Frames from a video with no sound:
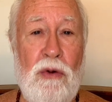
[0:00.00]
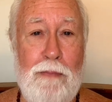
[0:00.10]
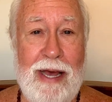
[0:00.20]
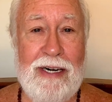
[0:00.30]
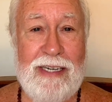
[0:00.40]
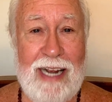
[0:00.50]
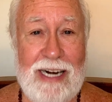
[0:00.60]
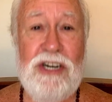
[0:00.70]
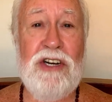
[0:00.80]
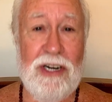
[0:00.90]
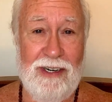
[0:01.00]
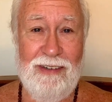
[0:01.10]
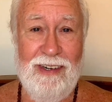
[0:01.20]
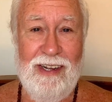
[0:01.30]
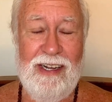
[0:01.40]
meditation
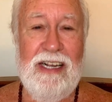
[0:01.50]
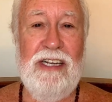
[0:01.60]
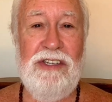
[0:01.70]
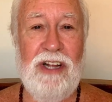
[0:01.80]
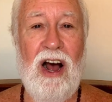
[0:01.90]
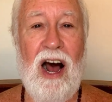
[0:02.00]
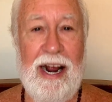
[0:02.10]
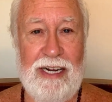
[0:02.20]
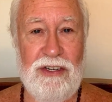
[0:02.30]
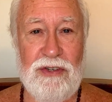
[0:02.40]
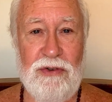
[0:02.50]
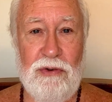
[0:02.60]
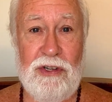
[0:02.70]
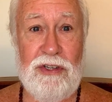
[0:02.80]
is the highest truth.